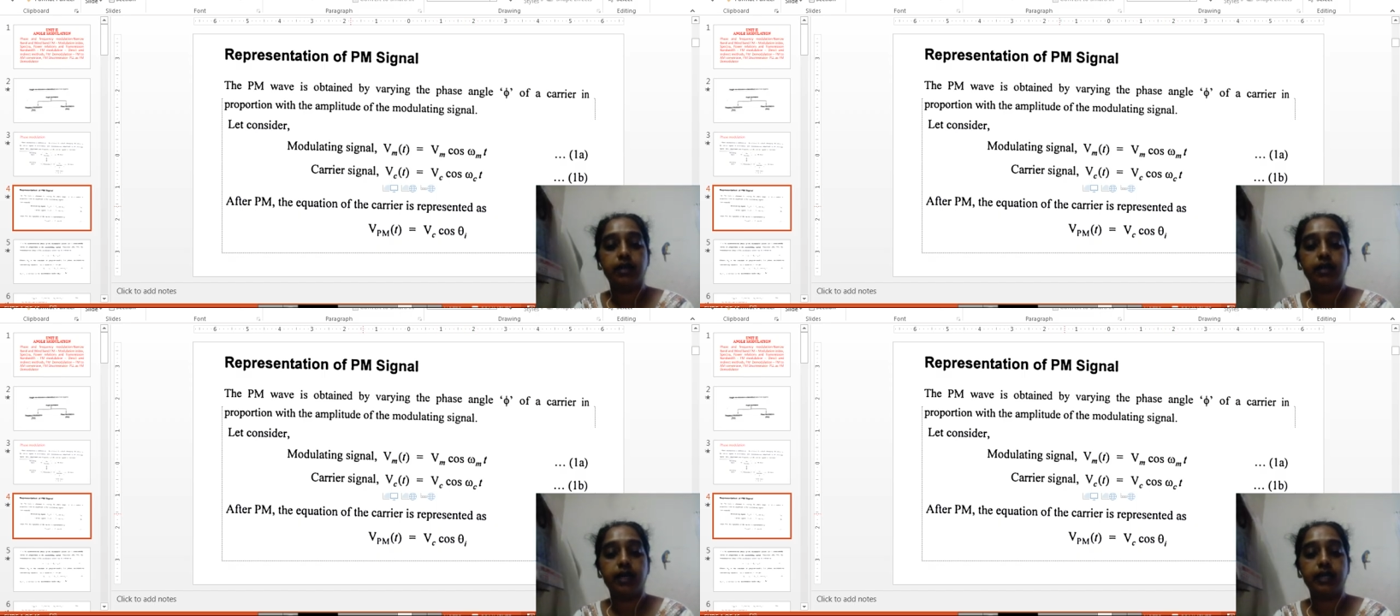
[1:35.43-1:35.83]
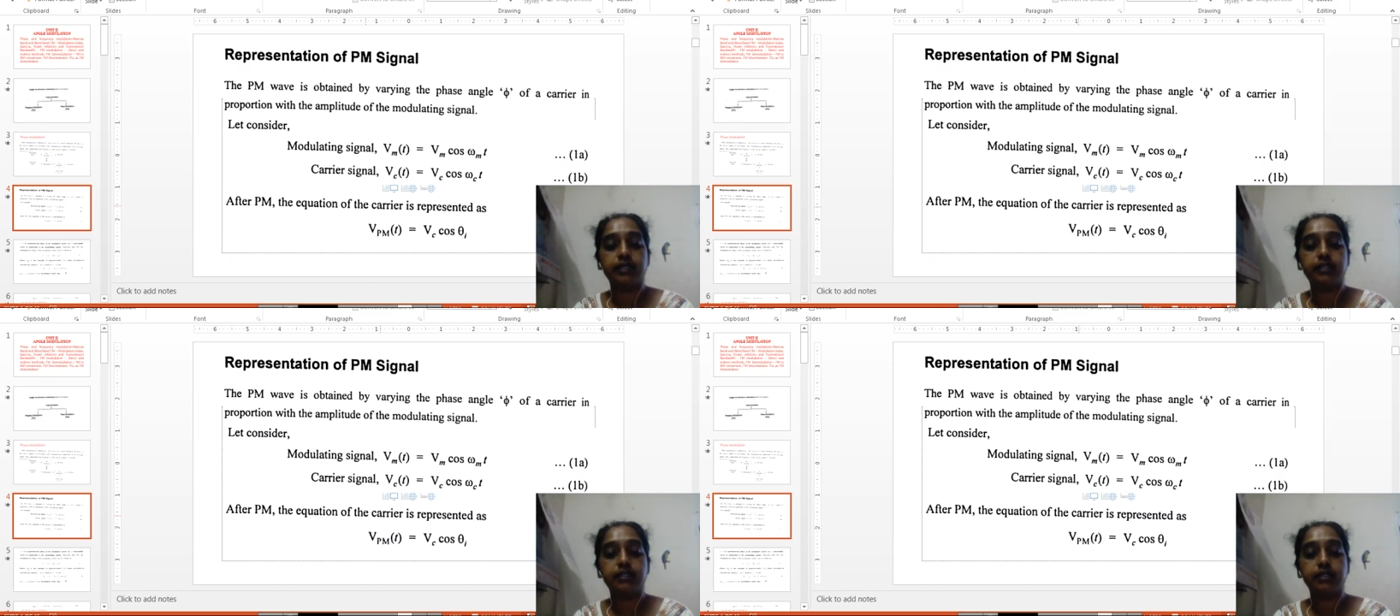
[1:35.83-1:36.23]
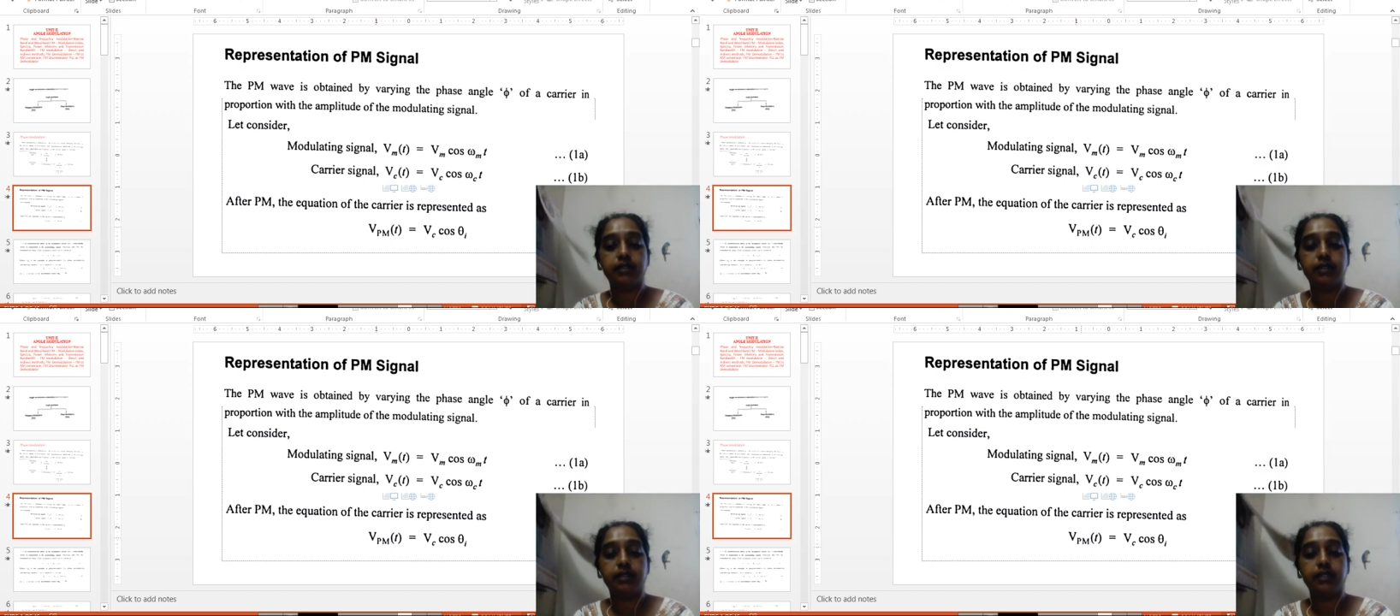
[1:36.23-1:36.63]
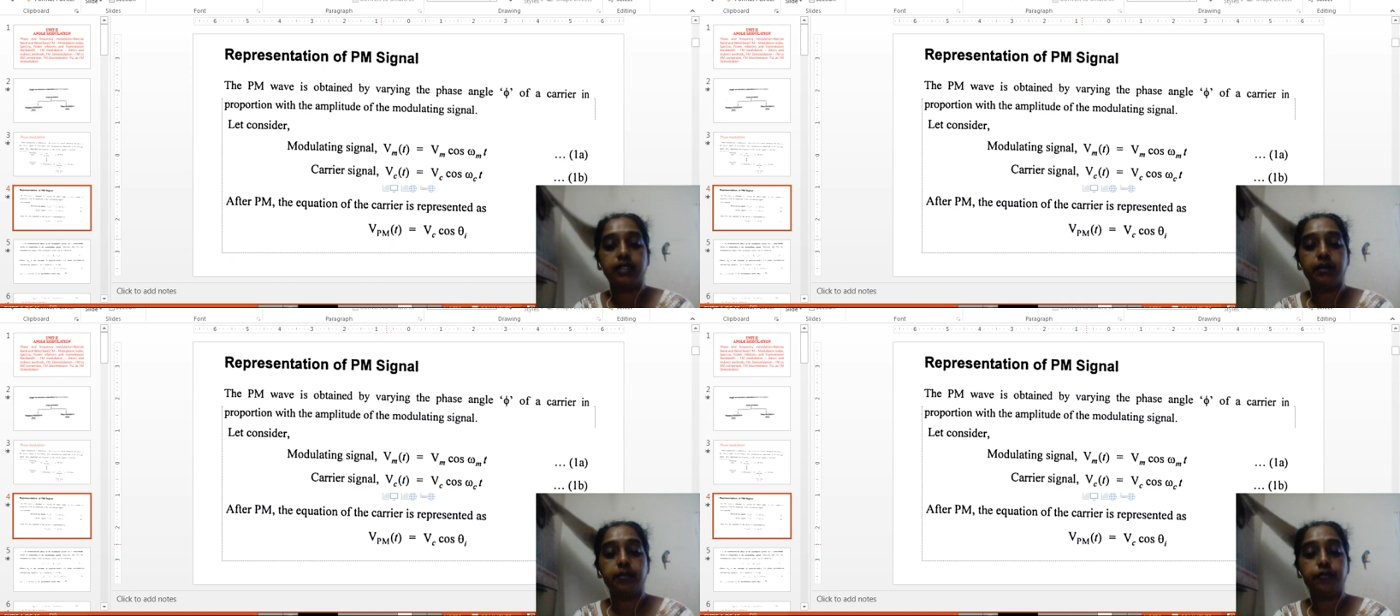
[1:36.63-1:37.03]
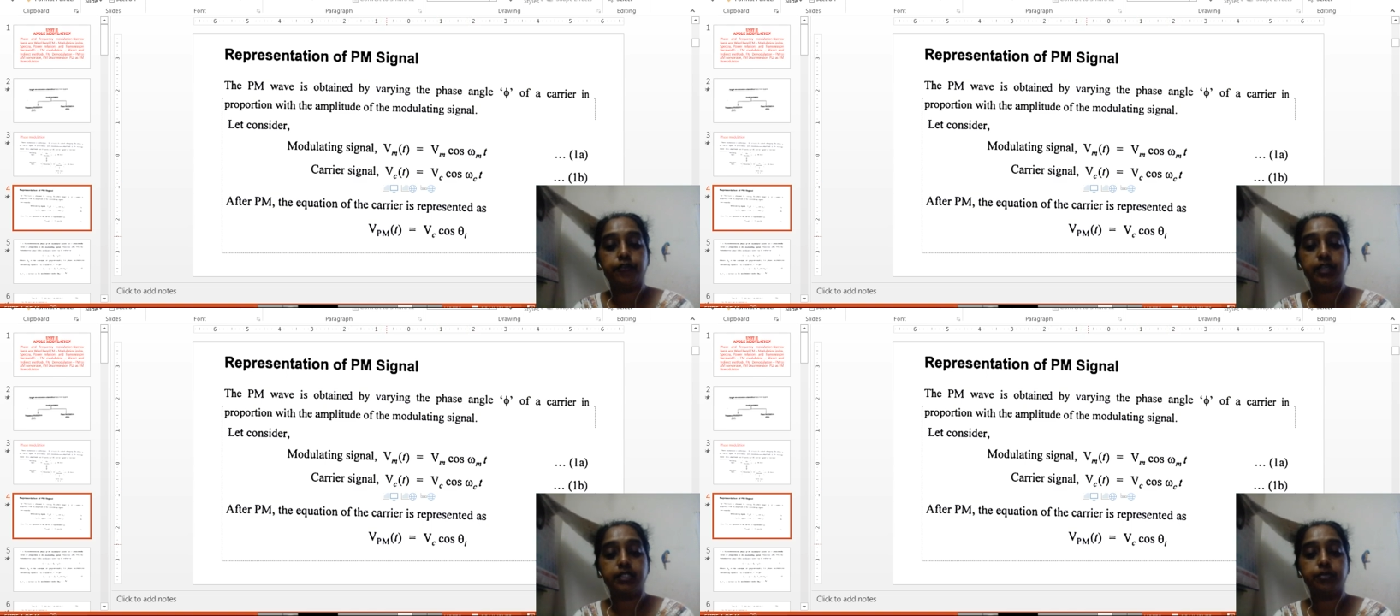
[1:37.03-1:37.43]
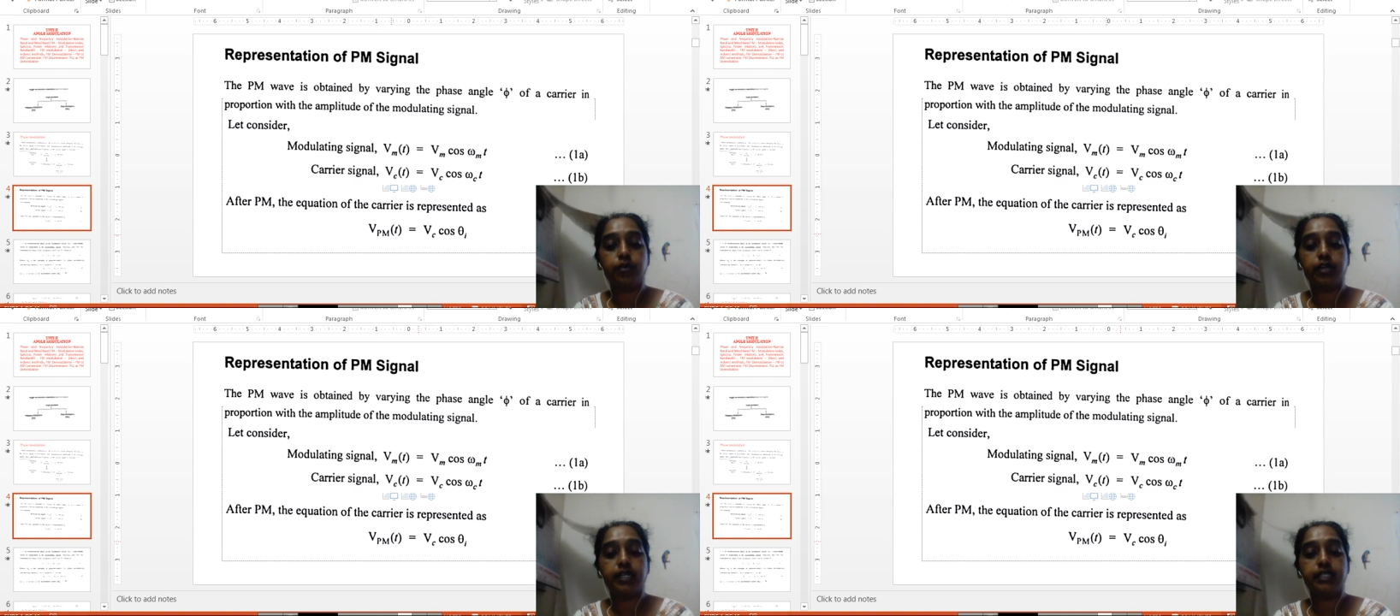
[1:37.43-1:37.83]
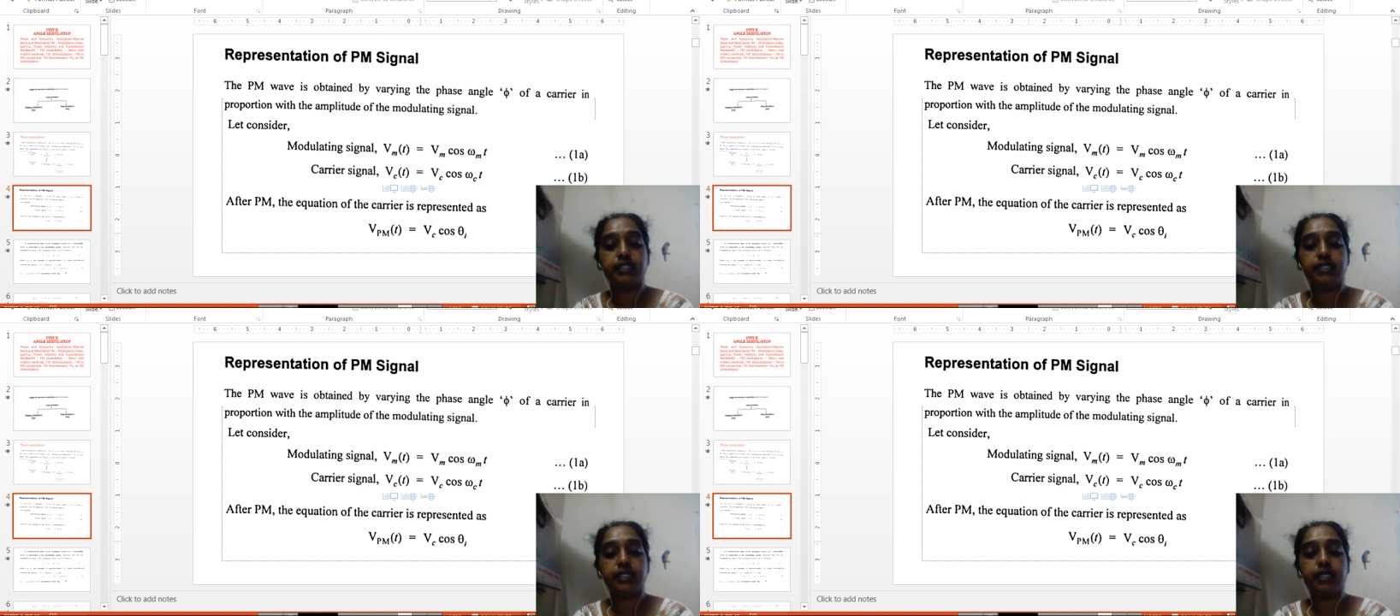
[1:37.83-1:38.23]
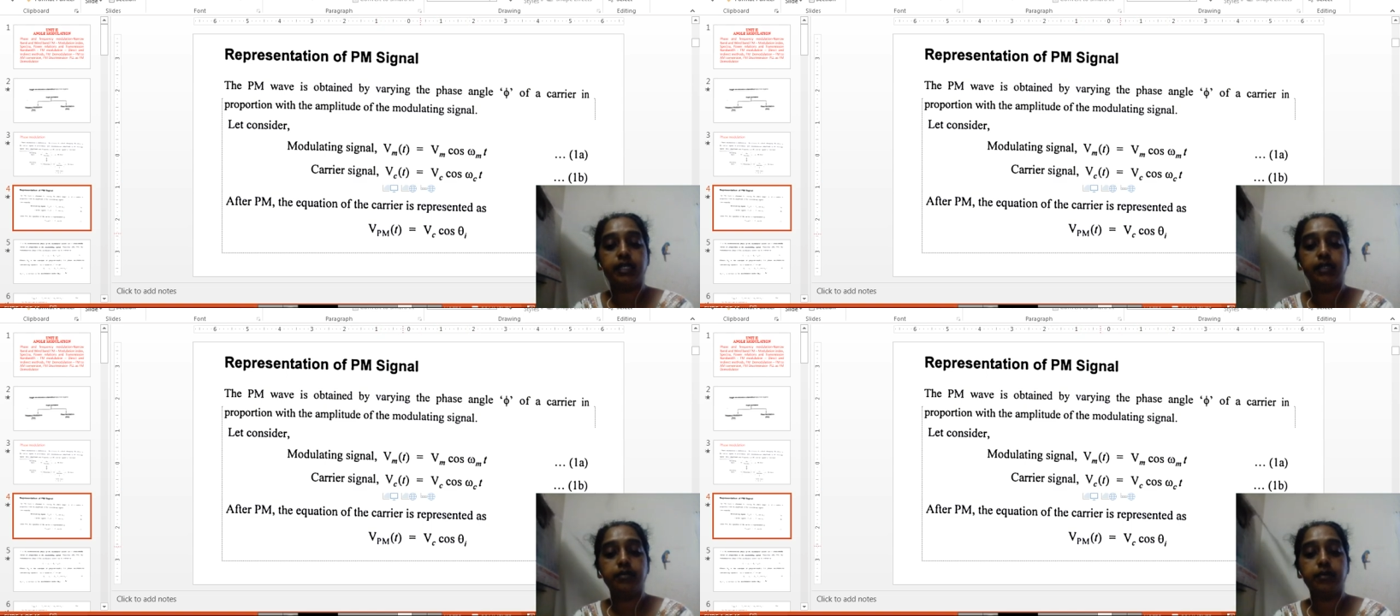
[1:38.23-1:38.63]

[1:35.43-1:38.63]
and the phase modulated signal